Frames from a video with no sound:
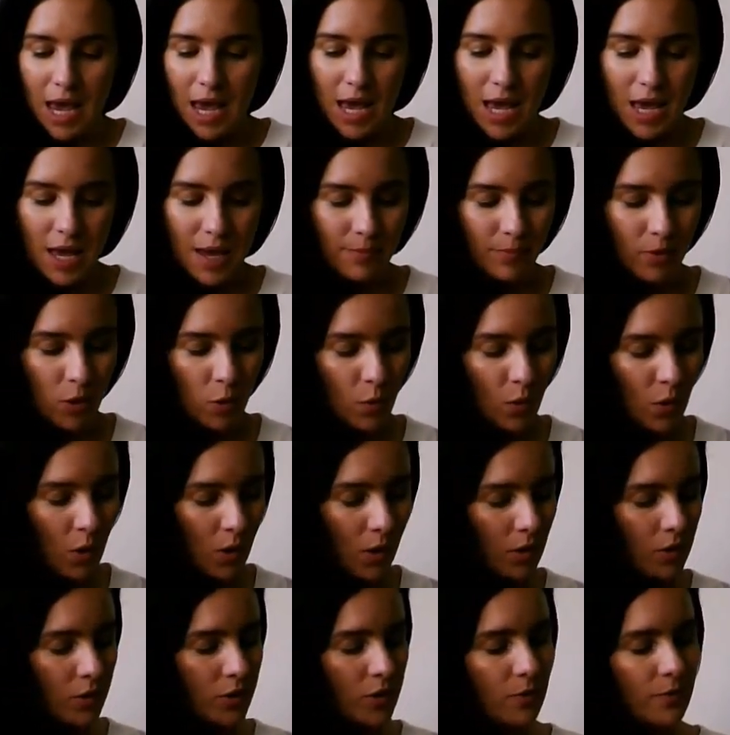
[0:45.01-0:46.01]
Um, you will
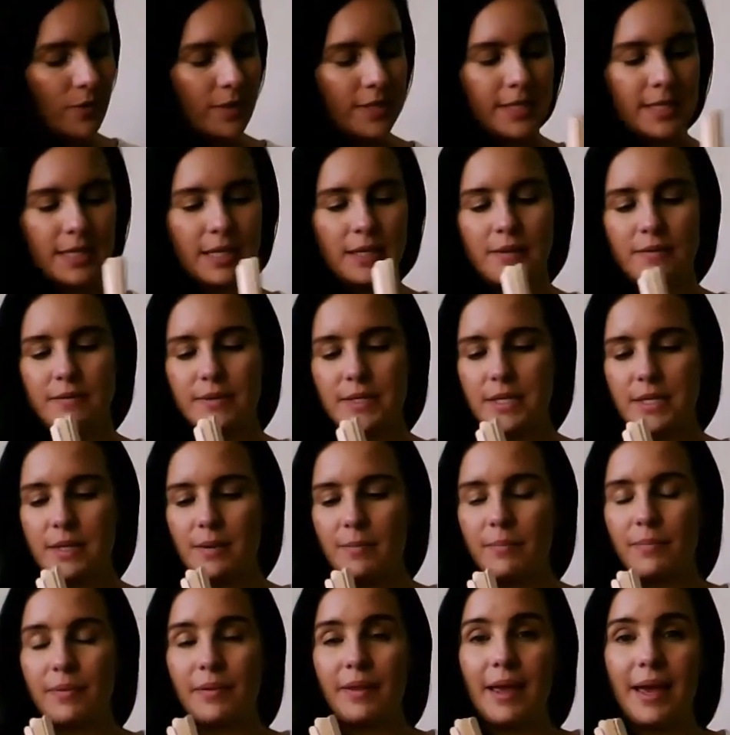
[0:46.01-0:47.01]
also receive
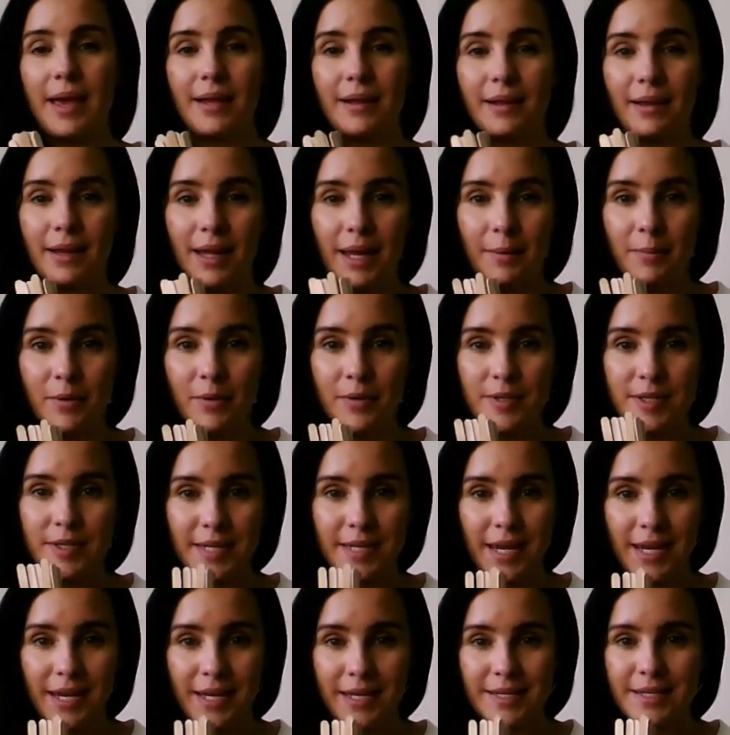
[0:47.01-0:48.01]
some plant label
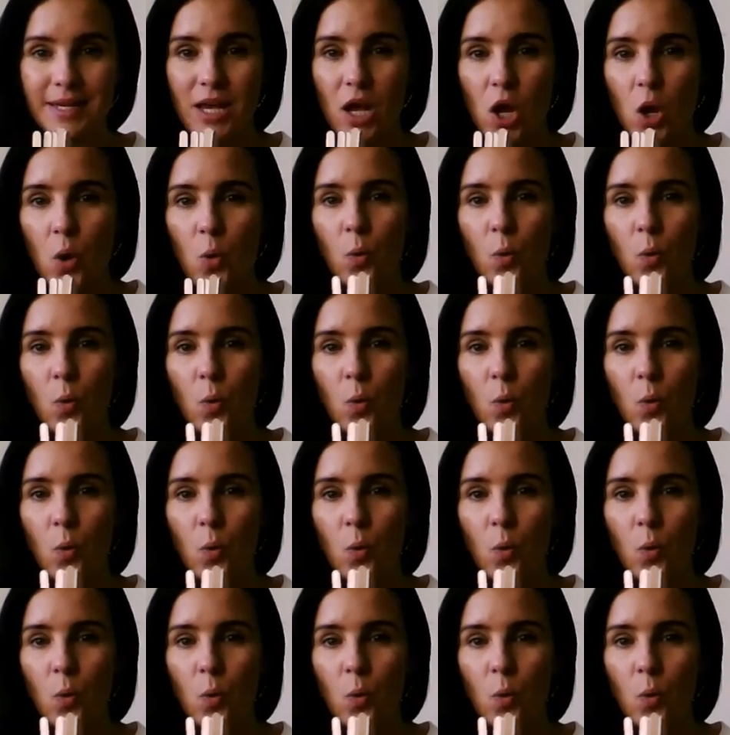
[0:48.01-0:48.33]
stakes